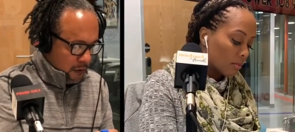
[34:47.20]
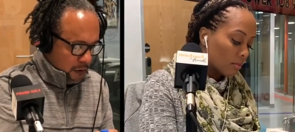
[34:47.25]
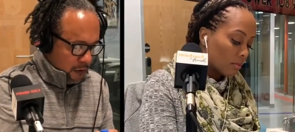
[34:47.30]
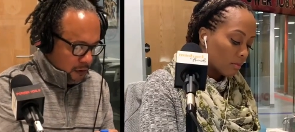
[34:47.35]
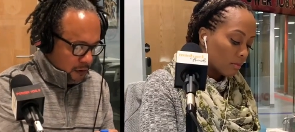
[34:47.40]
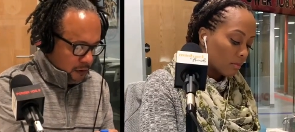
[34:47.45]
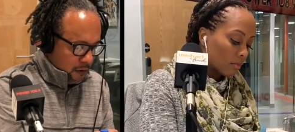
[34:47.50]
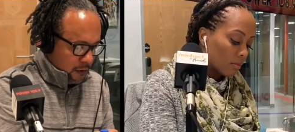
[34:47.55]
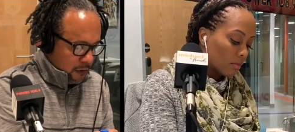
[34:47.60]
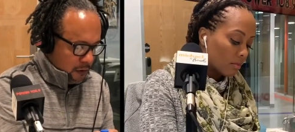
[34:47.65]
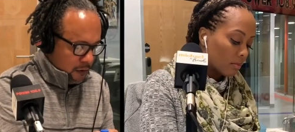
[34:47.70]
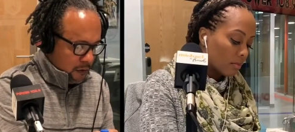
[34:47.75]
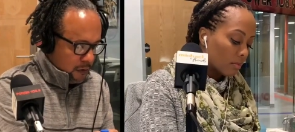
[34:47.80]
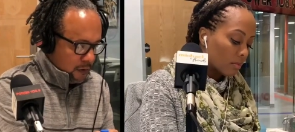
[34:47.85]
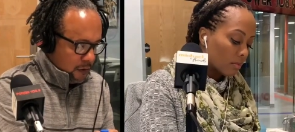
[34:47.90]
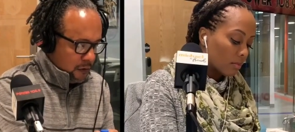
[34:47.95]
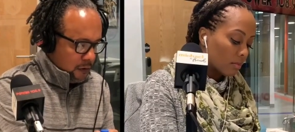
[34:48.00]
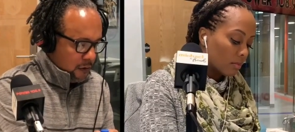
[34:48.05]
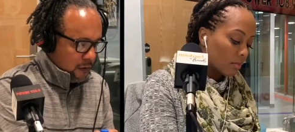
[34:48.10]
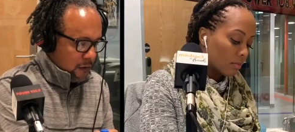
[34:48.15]

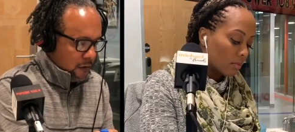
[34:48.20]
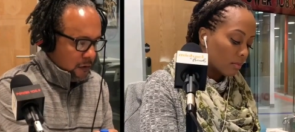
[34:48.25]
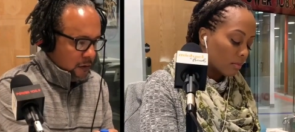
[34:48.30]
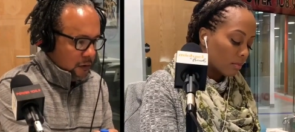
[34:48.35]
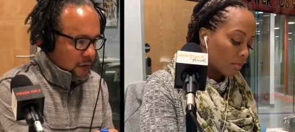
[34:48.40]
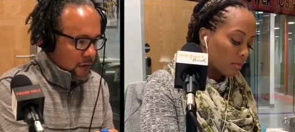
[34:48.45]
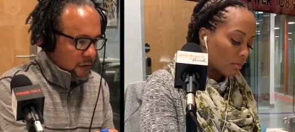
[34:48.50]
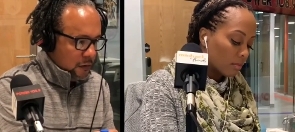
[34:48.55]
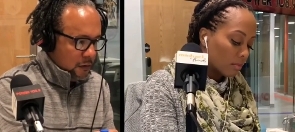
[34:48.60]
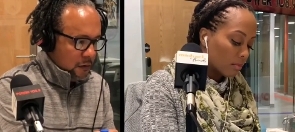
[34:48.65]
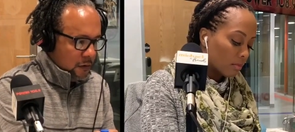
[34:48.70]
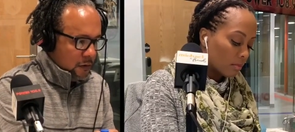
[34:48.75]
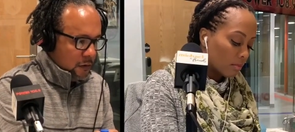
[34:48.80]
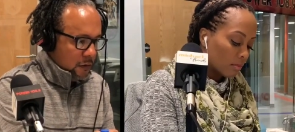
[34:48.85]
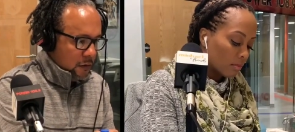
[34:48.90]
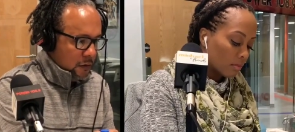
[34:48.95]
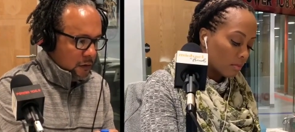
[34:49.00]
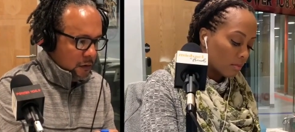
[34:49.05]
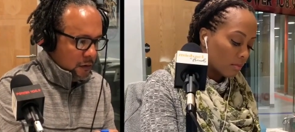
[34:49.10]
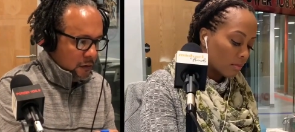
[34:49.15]

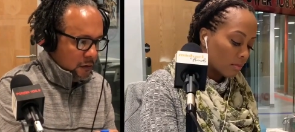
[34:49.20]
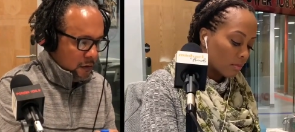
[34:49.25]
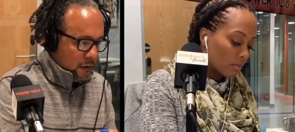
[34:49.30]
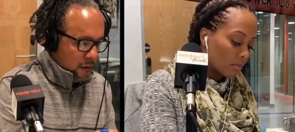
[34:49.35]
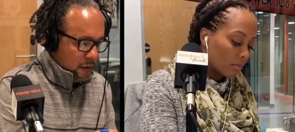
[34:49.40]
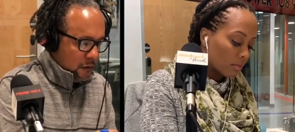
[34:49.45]
Nothing is said.